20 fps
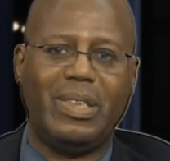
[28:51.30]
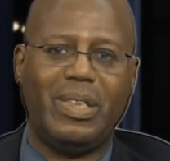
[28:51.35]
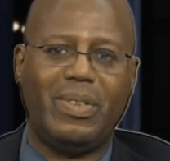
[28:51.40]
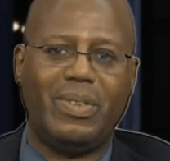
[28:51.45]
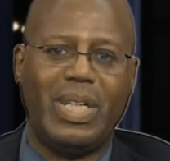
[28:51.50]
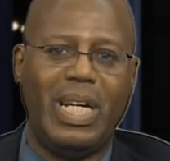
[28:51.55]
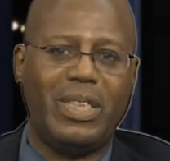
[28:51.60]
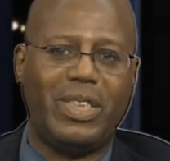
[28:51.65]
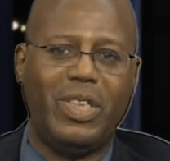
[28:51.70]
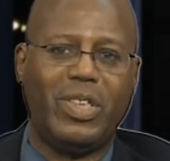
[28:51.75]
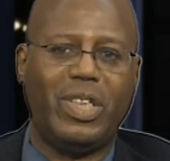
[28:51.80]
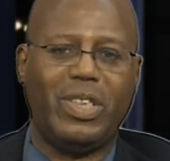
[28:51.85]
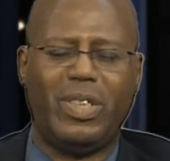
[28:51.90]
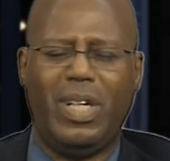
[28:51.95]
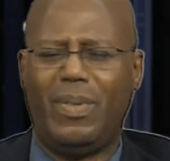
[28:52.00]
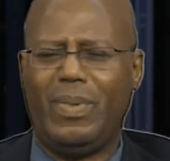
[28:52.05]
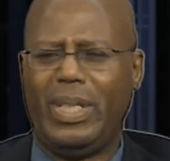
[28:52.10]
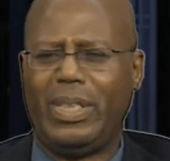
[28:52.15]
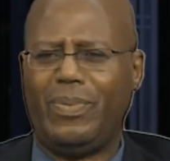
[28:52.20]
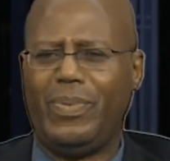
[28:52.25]
thank you, because
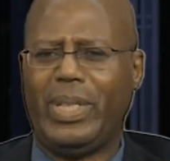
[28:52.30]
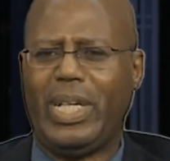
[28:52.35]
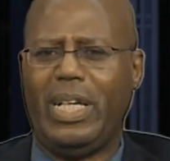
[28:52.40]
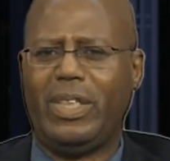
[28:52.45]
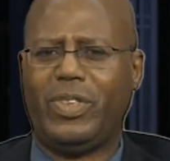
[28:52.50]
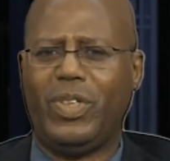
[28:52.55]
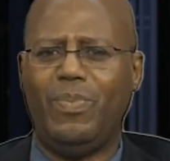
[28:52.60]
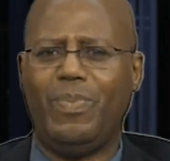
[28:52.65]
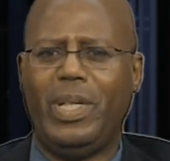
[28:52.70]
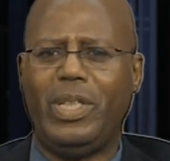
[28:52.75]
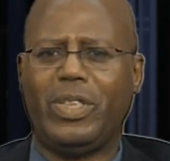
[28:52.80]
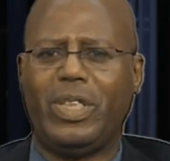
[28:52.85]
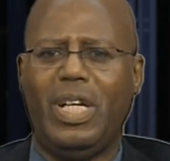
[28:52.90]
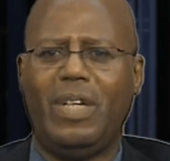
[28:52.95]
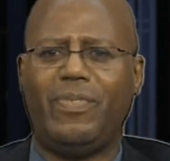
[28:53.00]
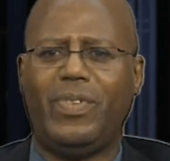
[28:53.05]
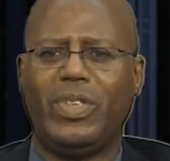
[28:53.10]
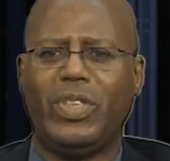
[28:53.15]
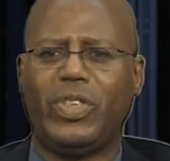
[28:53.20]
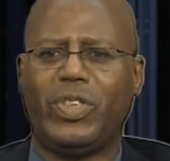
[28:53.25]
I think we got 2 minutes
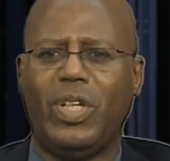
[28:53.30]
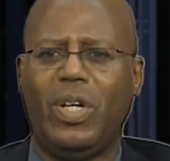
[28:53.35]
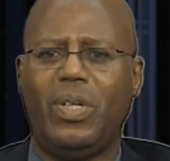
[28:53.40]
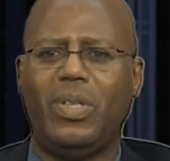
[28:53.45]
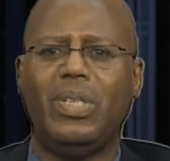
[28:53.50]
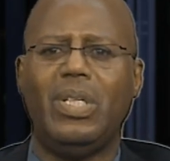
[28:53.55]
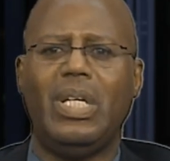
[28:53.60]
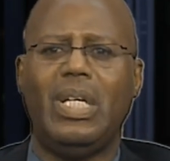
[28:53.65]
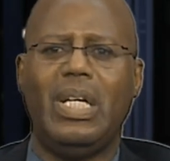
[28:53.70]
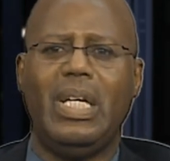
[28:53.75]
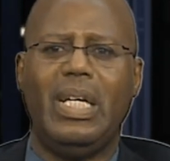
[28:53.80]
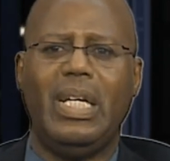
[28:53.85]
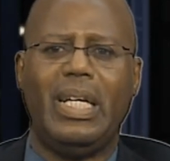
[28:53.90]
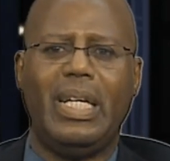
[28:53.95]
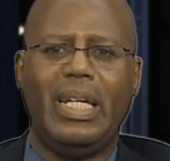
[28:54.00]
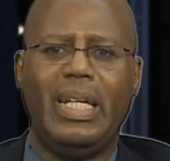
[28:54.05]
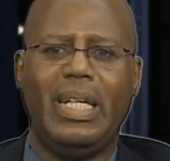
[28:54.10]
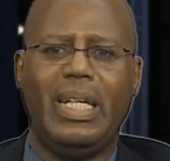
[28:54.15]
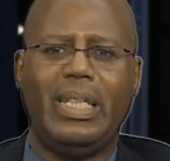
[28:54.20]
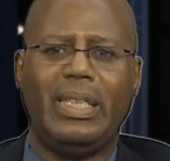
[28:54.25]
left for the show.
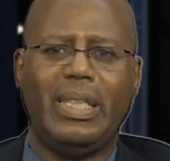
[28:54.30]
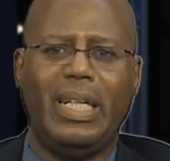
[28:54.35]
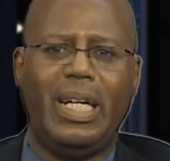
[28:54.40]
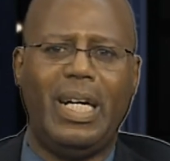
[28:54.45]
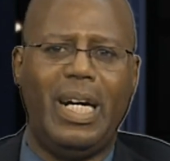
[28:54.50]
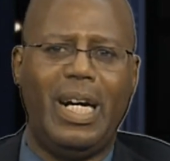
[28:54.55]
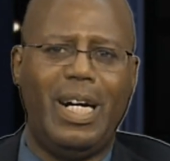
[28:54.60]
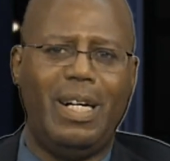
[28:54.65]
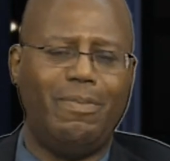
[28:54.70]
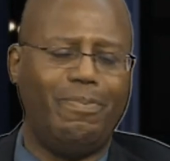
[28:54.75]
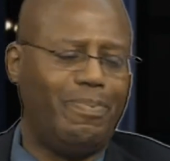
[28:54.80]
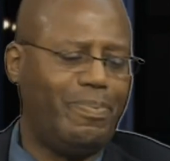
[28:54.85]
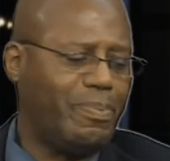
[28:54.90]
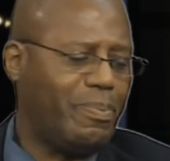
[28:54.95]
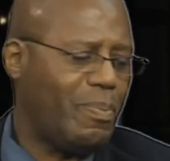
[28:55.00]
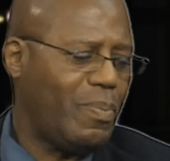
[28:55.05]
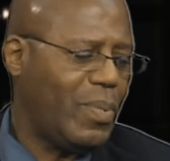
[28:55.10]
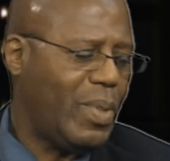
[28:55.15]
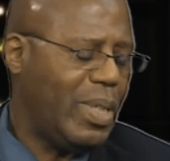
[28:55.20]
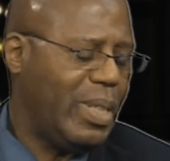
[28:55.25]
And
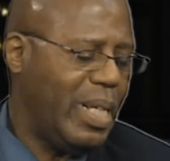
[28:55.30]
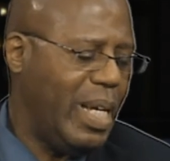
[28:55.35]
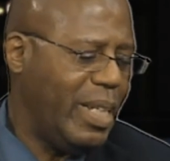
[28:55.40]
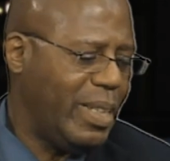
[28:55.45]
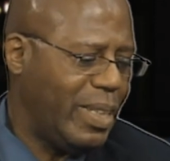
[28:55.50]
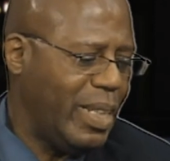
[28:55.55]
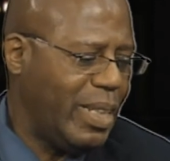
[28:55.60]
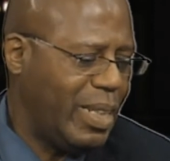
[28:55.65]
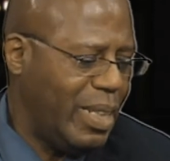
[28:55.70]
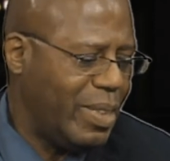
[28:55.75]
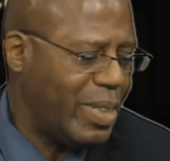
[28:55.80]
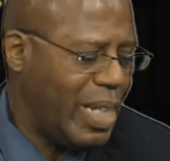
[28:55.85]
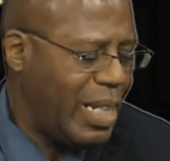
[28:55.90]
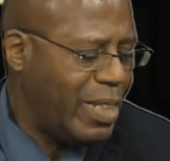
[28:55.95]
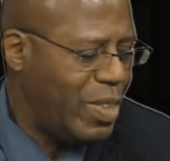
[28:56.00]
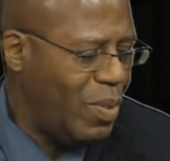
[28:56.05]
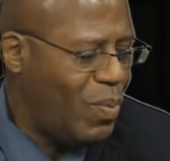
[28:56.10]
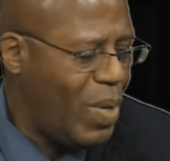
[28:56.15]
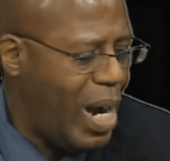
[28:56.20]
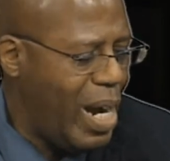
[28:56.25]

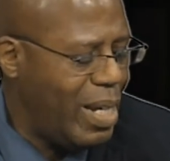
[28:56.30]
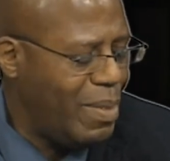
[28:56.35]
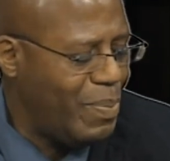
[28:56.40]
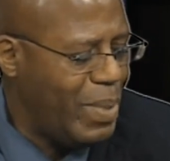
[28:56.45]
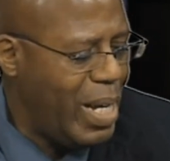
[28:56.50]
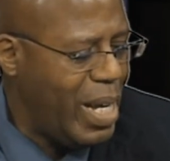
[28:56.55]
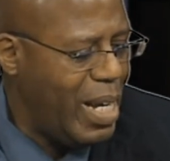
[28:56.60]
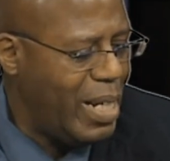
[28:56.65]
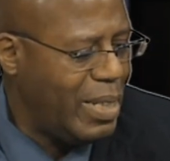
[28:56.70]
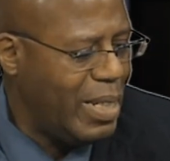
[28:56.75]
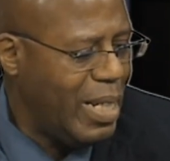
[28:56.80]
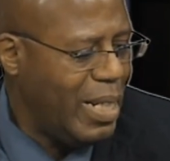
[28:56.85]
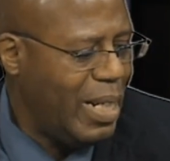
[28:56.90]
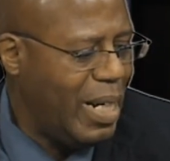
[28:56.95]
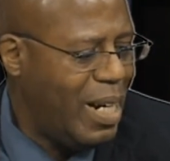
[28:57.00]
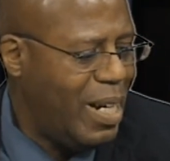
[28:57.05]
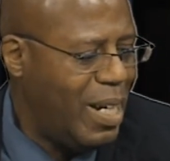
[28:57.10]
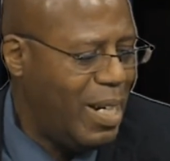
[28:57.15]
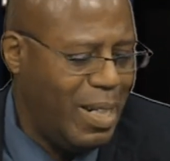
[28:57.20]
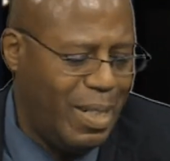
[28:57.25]
thank you, Wyatt, man.
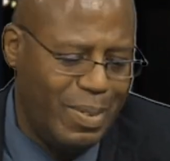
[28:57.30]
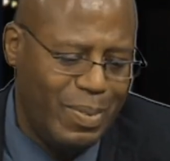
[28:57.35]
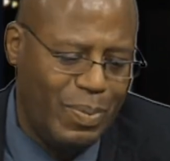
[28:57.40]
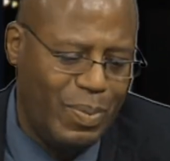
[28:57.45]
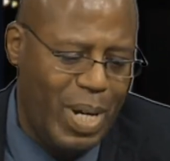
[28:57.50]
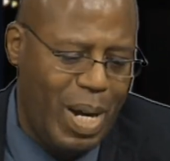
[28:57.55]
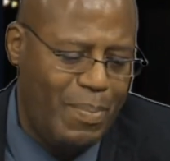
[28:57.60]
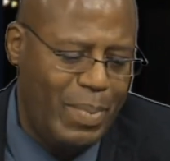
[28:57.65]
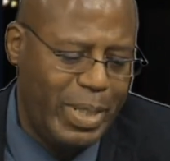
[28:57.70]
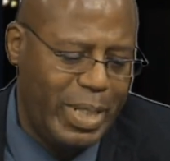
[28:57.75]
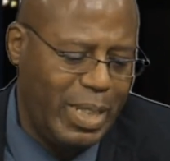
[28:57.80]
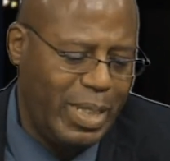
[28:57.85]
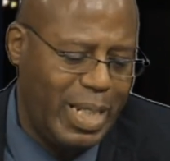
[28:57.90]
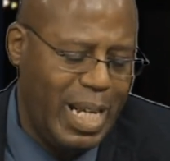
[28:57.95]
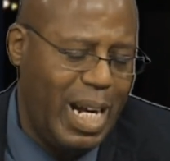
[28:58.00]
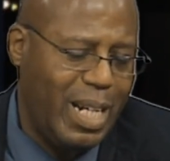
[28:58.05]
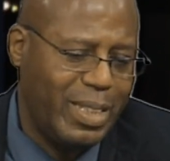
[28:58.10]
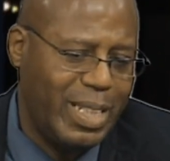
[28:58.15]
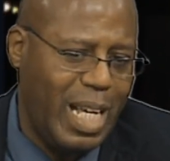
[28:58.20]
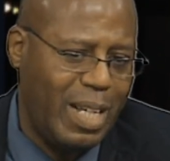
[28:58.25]
I'm going to get in
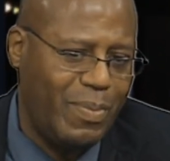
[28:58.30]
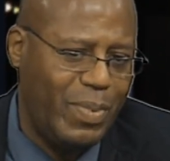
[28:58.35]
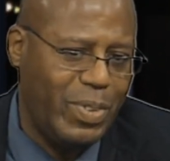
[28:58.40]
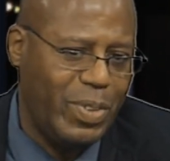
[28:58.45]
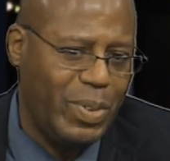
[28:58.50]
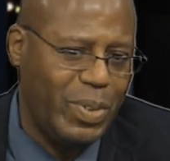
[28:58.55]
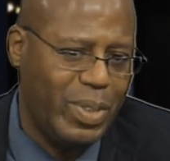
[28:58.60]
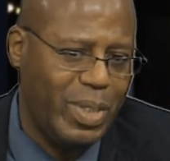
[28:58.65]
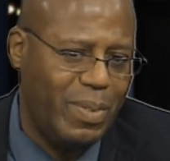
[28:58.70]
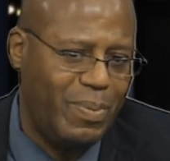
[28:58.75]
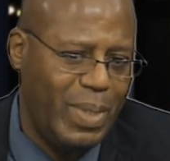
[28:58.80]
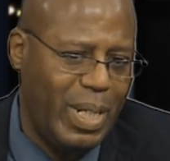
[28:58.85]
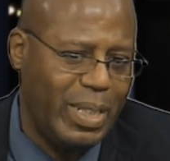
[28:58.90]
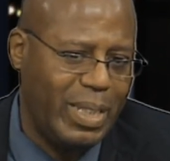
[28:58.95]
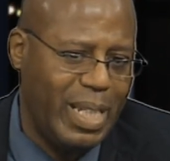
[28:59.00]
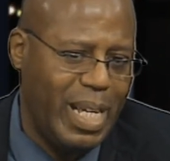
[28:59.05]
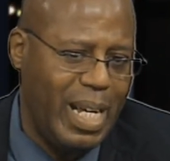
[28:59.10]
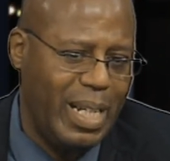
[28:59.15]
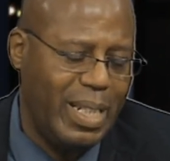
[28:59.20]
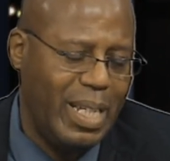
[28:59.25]
contact with you and stuff like
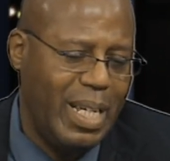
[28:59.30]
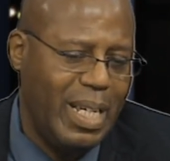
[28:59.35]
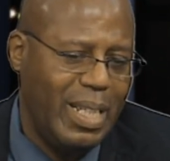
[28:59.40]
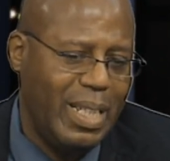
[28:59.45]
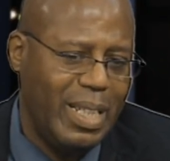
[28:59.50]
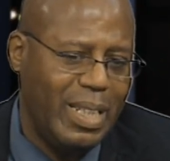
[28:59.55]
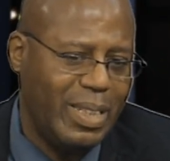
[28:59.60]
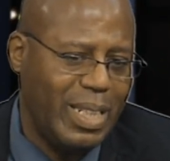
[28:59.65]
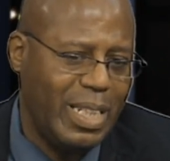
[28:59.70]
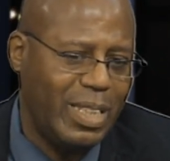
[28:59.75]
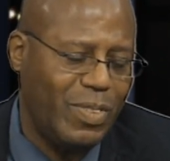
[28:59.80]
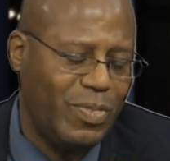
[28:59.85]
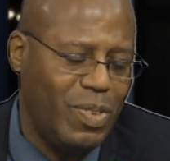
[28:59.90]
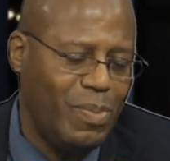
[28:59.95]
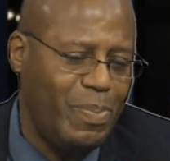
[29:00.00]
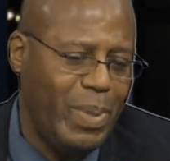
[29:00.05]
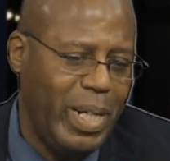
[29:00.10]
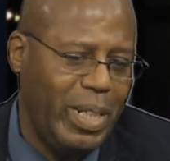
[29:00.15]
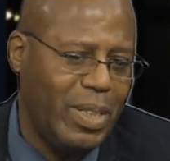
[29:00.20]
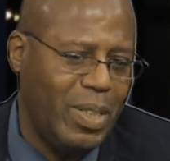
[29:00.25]
that. And thank you for
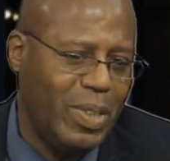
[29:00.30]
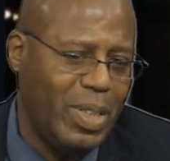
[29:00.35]
being on